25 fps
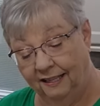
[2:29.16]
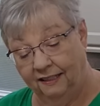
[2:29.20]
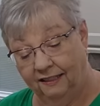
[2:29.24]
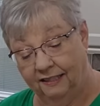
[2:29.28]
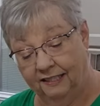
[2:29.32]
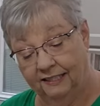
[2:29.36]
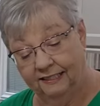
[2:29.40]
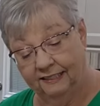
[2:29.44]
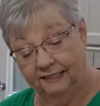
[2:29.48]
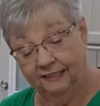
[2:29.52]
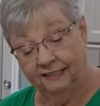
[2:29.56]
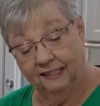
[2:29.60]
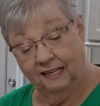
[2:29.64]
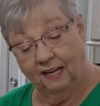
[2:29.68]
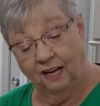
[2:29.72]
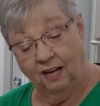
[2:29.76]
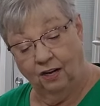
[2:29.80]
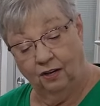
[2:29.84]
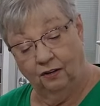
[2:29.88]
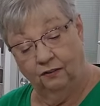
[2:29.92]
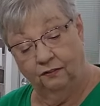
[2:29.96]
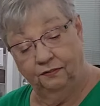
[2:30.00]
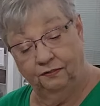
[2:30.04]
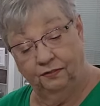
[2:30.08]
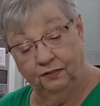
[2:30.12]
this
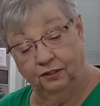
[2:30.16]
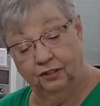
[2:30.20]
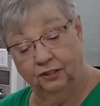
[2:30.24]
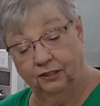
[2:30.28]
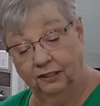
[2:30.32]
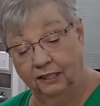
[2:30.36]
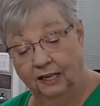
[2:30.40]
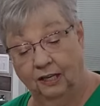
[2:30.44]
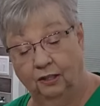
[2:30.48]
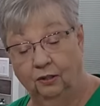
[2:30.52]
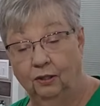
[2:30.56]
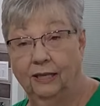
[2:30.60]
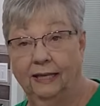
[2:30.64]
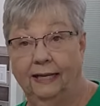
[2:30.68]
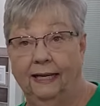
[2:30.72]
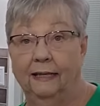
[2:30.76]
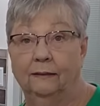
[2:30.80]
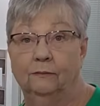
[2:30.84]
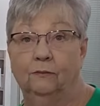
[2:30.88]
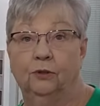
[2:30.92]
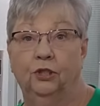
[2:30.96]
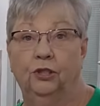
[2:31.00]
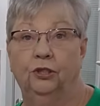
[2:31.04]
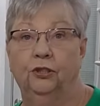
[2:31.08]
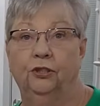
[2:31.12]
off slowly.
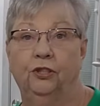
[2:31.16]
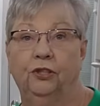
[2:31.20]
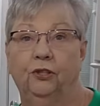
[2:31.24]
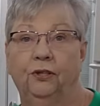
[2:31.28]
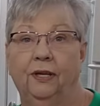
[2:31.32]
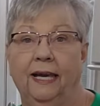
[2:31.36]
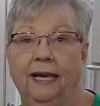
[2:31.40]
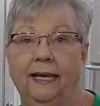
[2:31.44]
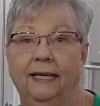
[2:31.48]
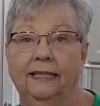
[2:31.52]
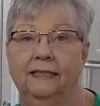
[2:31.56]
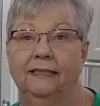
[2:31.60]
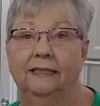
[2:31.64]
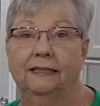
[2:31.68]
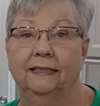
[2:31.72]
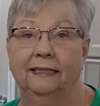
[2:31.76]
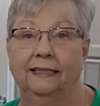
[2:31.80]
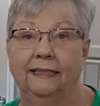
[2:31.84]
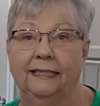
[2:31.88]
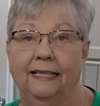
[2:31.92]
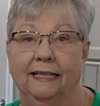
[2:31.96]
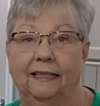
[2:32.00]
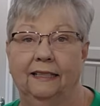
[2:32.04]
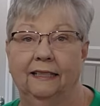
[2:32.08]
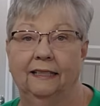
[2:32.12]
I'm sure you can't
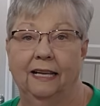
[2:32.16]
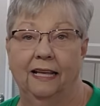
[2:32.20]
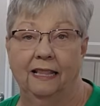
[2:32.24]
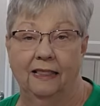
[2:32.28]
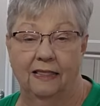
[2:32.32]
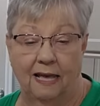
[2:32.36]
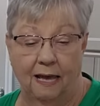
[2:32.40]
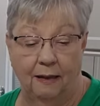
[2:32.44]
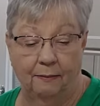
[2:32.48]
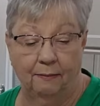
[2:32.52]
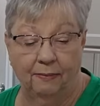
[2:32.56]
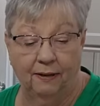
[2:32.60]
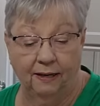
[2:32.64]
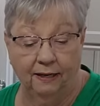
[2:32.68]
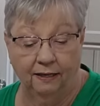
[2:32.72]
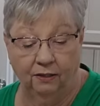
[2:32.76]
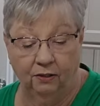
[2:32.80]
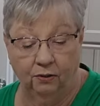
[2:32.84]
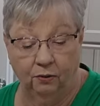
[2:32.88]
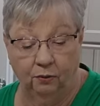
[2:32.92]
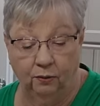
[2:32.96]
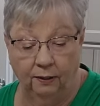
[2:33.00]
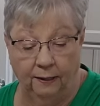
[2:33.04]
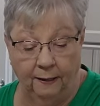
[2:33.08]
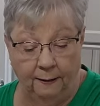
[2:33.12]
see down in that
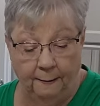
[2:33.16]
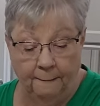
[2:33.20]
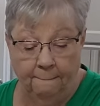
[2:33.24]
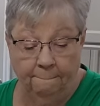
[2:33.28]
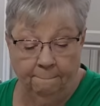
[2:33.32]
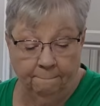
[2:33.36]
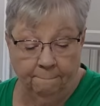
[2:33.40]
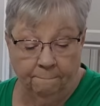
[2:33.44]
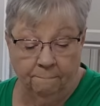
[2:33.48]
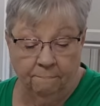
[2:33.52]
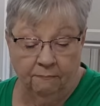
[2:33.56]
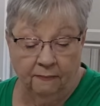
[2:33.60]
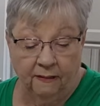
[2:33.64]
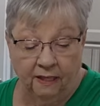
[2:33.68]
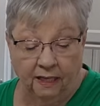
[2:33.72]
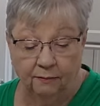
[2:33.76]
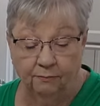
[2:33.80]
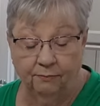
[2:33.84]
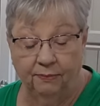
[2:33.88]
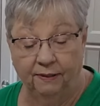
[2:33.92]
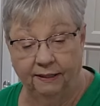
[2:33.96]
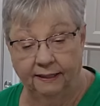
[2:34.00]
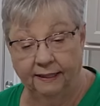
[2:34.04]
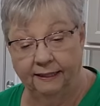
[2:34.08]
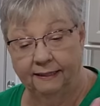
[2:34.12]
bowl,
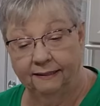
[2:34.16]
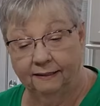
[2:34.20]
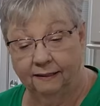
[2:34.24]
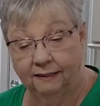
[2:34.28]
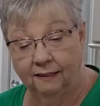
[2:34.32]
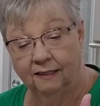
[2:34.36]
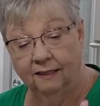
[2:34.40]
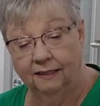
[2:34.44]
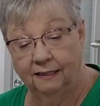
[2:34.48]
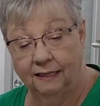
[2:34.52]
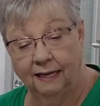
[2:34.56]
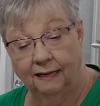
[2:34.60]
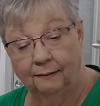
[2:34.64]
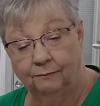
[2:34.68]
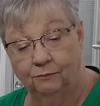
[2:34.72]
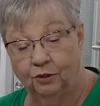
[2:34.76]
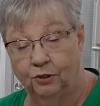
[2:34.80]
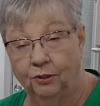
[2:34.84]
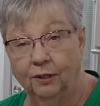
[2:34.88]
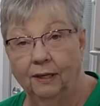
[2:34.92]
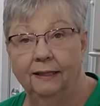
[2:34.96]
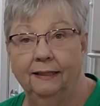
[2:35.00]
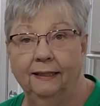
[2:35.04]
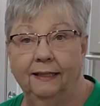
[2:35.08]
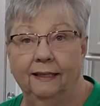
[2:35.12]
but I'm
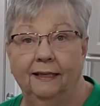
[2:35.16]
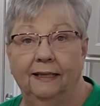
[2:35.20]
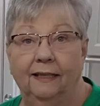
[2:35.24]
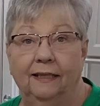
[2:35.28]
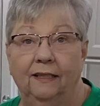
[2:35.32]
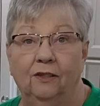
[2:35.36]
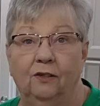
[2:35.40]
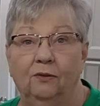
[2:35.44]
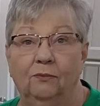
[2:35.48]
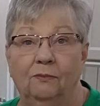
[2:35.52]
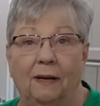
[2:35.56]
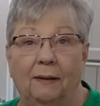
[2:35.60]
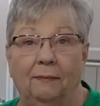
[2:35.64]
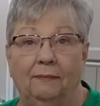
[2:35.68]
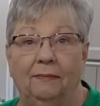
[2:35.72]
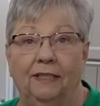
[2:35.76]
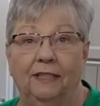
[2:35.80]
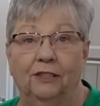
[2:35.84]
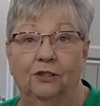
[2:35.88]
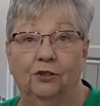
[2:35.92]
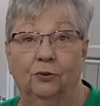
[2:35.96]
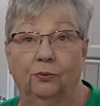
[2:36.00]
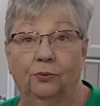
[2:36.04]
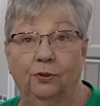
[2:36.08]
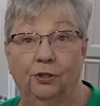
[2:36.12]
trying to angle my
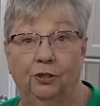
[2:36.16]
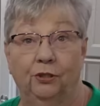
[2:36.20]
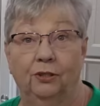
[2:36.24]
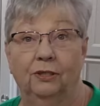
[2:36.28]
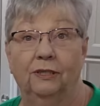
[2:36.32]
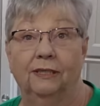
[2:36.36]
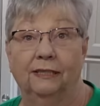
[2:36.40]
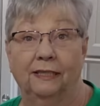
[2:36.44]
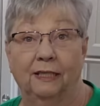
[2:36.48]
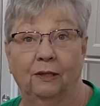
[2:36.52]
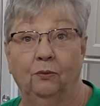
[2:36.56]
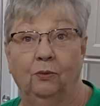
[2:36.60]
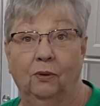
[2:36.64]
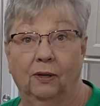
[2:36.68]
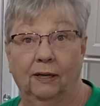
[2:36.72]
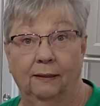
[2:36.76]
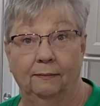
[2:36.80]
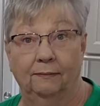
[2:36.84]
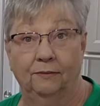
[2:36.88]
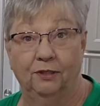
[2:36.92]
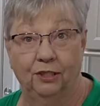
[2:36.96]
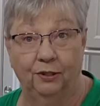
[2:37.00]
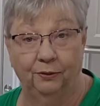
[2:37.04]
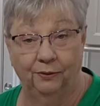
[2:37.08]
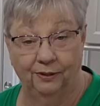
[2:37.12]
mixer where you can see what
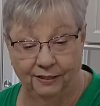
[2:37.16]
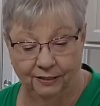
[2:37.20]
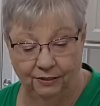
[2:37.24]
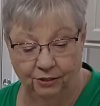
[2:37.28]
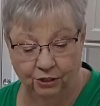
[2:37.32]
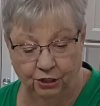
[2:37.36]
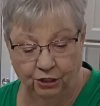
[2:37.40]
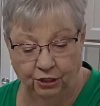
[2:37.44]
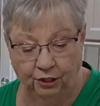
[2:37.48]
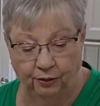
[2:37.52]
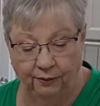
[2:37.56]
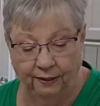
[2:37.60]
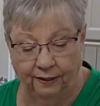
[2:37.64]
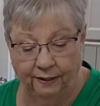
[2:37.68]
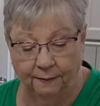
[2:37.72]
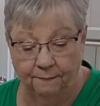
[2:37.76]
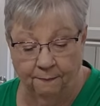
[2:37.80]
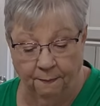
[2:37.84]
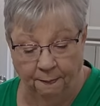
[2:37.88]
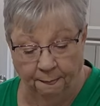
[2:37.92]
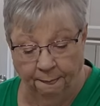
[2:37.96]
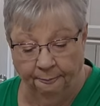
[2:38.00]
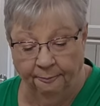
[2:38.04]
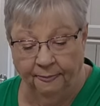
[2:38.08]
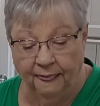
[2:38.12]
I'm doing to it.
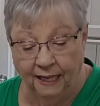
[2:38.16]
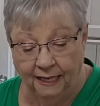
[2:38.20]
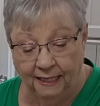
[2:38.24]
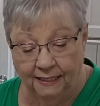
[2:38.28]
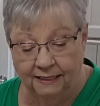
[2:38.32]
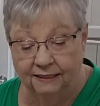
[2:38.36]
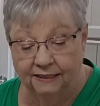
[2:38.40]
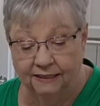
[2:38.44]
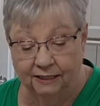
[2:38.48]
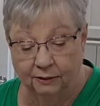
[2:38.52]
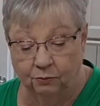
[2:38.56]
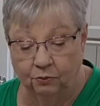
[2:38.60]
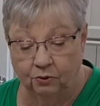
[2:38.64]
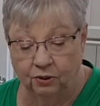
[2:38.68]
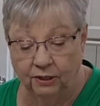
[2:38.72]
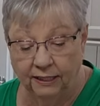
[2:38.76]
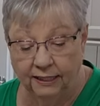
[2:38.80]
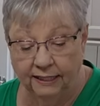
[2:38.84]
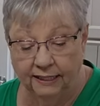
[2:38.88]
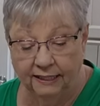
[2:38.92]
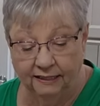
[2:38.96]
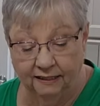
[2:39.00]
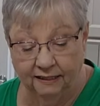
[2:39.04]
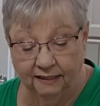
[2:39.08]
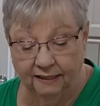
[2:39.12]
So I want to
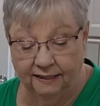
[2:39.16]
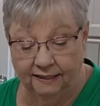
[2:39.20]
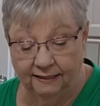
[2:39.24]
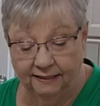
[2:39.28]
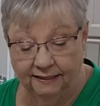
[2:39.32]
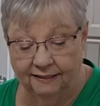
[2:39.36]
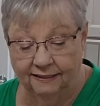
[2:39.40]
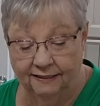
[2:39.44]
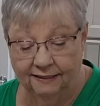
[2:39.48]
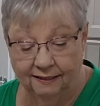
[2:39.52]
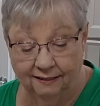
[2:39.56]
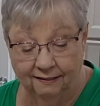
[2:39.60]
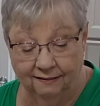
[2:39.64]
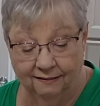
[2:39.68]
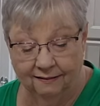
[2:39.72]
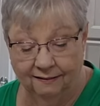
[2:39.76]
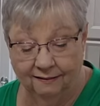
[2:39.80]
get this